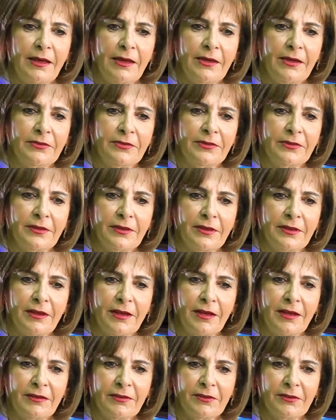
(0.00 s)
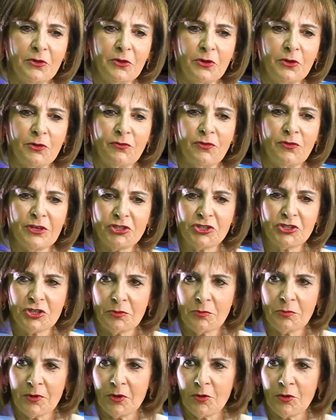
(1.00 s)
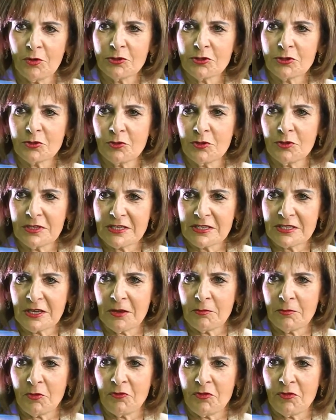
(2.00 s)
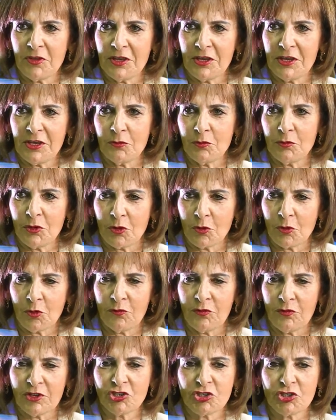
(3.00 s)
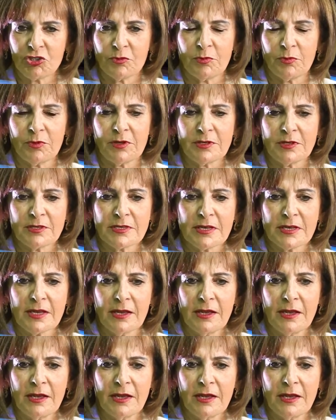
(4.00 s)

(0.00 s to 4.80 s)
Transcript: And, vegetable also, this time of the year we grow vegetables.